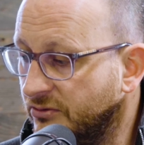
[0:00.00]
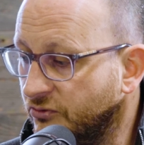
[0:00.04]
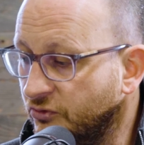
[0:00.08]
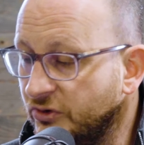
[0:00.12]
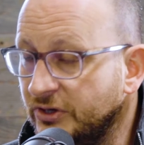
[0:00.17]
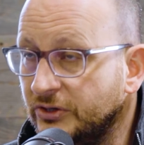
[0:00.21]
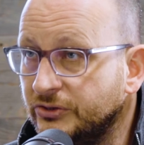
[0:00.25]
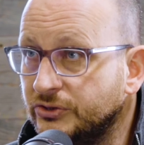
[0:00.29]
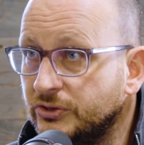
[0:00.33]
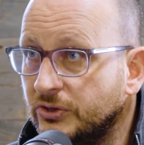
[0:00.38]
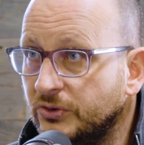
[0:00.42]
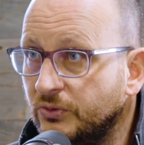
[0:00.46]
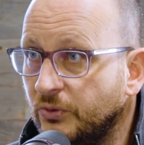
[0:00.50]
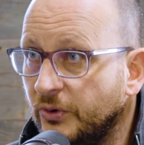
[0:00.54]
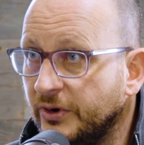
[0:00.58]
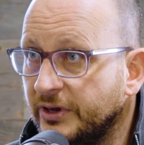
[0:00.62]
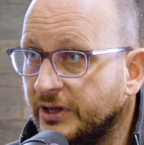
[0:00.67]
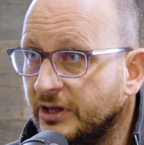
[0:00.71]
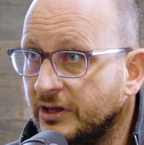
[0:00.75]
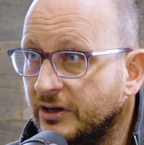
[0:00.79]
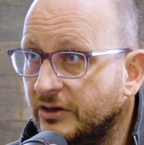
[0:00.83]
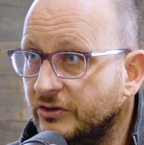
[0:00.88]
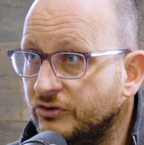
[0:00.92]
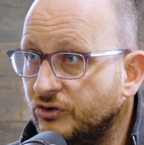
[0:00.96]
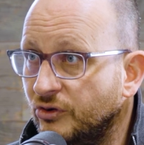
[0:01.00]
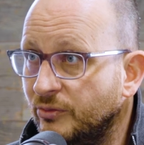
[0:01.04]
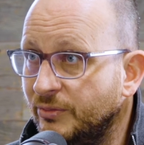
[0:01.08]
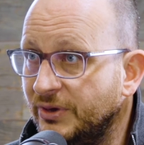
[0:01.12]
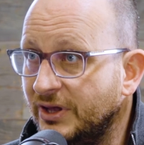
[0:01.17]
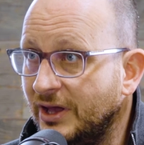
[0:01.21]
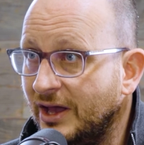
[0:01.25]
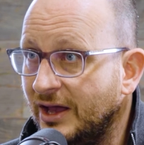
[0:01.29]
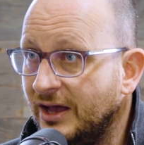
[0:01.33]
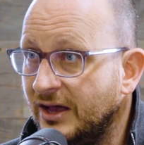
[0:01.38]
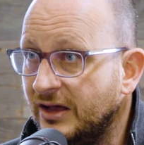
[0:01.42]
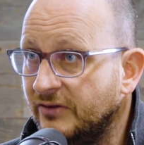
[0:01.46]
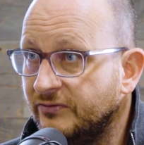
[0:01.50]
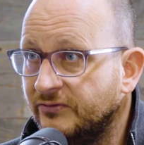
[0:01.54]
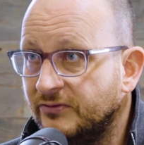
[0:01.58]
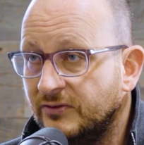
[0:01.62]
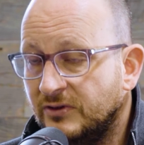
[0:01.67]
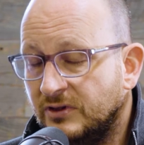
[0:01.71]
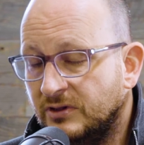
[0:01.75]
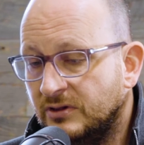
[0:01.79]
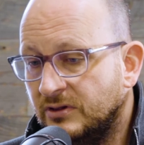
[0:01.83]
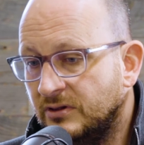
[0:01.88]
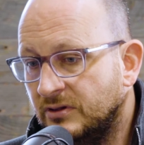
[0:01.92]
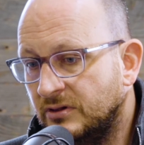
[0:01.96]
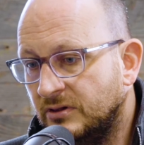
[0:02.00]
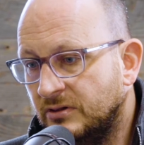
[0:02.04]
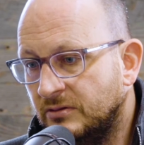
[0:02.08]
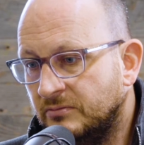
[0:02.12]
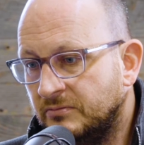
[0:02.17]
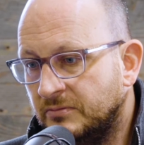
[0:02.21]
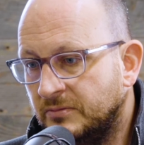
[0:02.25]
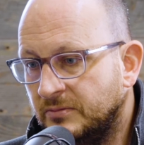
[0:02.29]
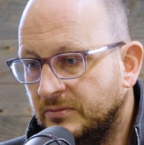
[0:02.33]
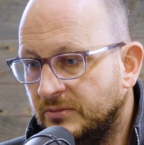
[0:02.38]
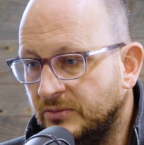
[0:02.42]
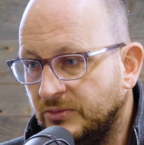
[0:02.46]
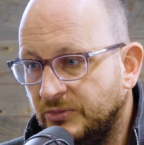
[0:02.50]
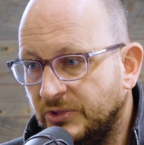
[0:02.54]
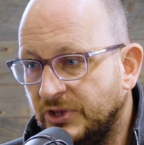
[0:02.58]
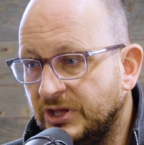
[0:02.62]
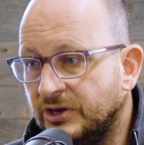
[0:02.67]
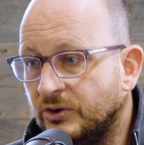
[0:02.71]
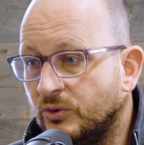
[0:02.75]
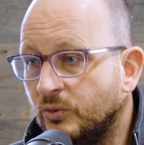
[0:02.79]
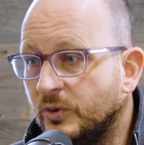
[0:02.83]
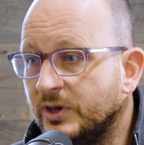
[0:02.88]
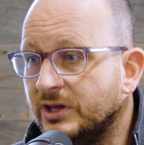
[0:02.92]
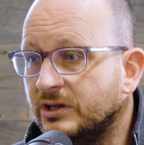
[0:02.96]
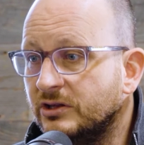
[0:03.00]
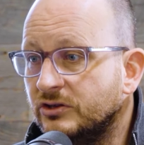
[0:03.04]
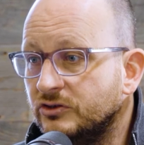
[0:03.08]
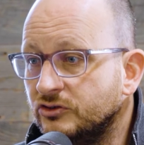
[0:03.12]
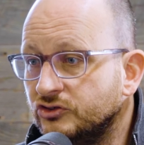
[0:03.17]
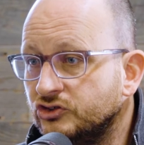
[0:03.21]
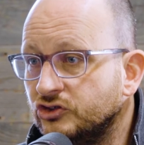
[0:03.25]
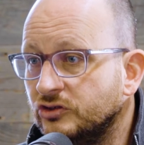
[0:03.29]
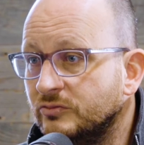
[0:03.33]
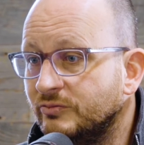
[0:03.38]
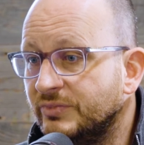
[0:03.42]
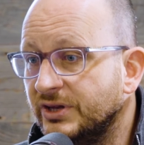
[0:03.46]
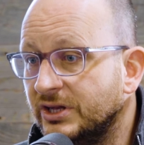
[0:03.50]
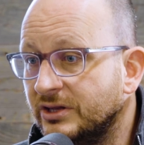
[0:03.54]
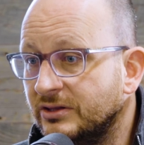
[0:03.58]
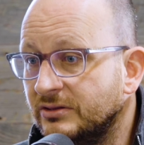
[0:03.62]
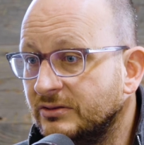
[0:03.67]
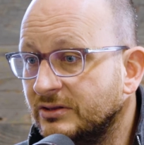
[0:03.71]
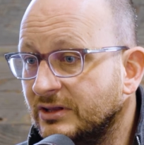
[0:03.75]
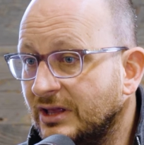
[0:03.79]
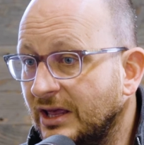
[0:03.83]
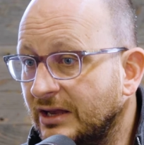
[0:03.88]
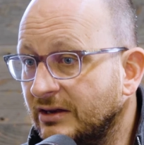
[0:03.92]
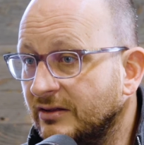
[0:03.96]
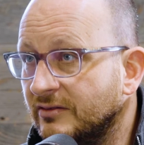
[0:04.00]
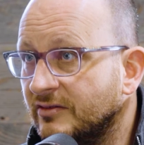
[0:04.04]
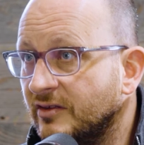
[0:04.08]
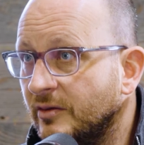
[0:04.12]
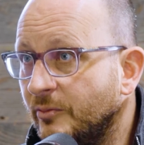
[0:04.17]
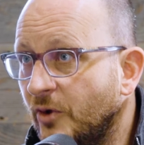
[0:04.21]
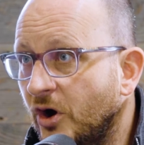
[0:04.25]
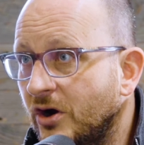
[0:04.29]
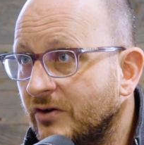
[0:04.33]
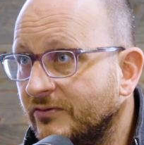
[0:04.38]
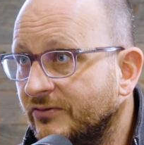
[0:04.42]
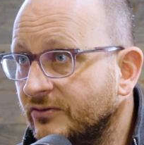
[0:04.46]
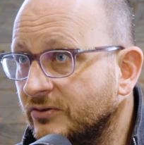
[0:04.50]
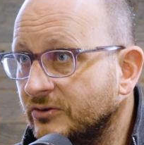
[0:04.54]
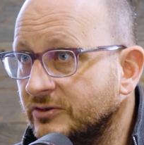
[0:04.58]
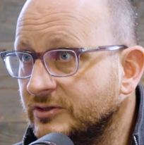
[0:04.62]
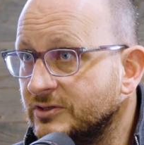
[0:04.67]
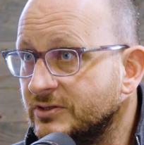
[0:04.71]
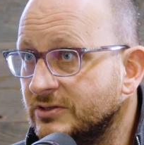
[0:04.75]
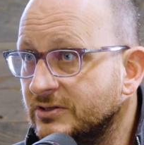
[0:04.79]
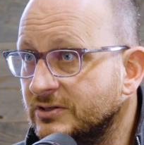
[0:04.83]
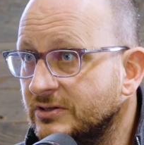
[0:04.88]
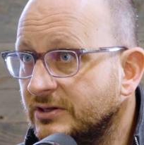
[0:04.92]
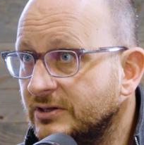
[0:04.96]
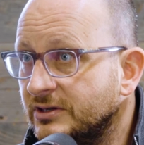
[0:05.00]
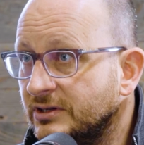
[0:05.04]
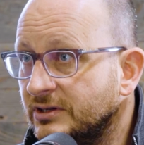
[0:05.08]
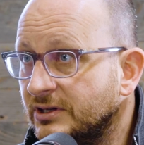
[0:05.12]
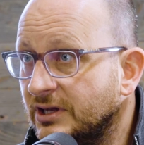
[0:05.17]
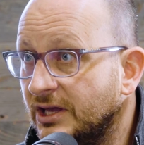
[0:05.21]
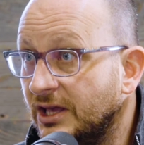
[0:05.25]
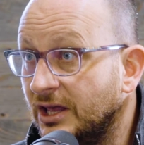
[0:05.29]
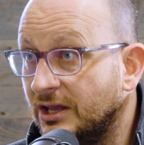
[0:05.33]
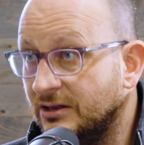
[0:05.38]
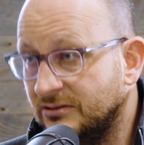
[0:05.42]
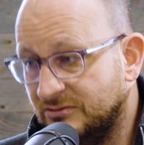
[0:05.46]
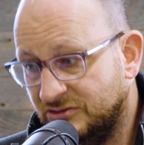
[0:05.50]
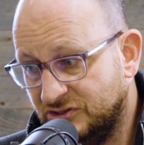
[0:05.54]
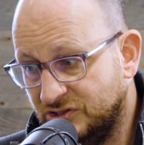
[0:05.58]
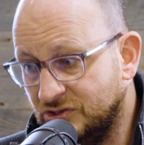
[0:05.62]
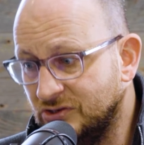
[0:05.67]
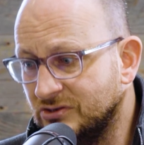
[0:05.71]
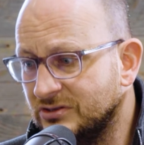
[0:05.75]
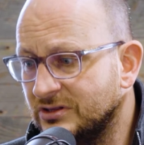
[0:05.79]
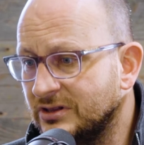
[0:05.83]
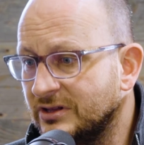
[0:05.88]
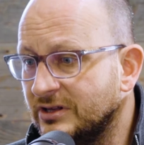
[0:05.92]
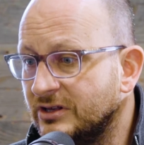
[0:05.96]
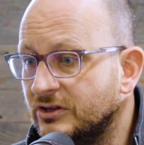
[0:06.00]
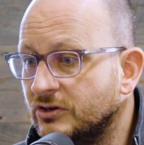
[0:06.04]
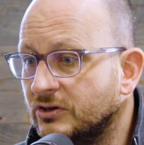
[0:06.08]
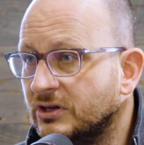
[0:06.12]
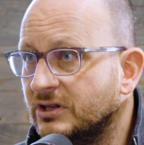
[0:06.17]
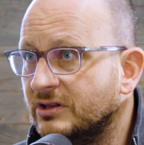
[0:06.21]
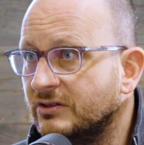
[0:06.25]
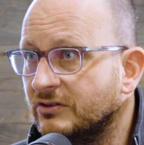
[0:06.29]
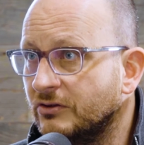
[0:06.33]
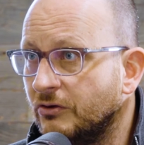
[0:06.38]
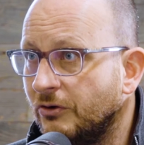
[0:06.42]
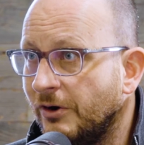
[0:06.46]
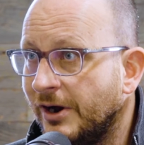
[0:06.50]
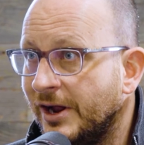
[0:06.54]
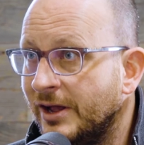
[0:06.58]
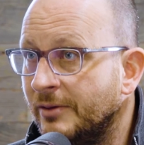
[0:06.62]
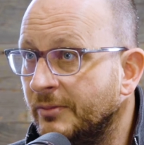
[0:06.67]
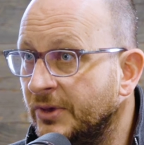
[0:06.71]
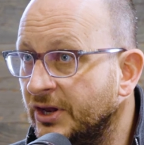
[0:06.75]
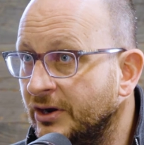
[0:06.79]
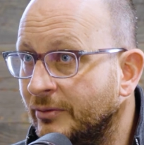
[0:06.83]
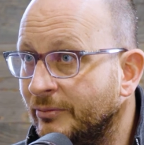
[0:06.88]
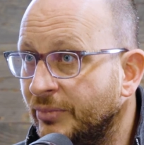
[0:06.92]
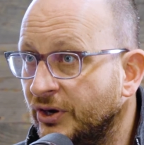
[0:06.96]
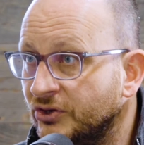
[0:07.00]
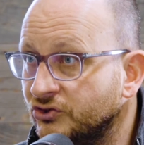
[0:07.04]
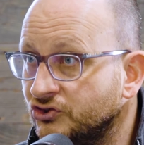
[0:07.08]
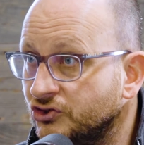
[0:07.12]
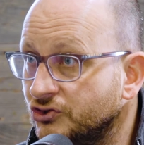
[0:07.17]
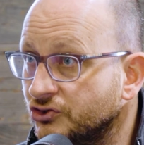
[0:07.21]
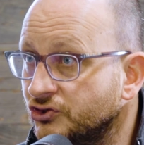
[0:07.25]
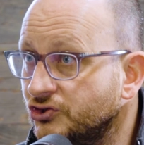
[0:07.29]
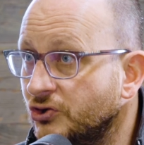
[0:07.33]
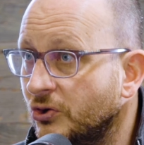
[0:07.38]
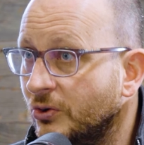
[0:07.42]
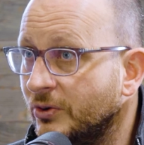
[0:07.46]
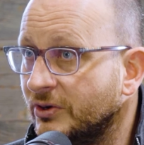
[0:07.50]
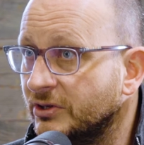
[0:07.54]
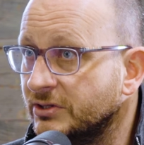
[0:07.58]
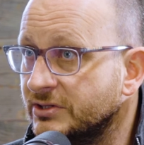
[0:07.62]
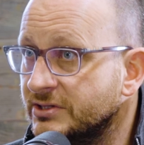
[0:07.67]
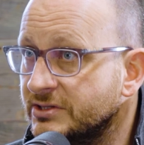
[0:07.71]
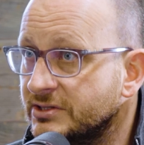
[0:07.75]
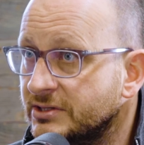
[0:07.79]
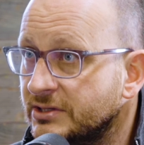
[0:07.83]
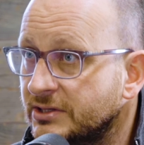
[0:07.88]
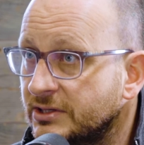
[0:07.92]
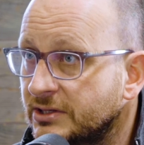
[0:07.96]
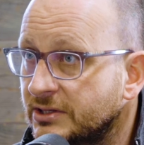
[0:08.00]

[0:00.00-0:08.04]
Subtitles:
realtor working on your behalf, in a week you should be getting some offers. And certainly you can cram in a bunch of showings.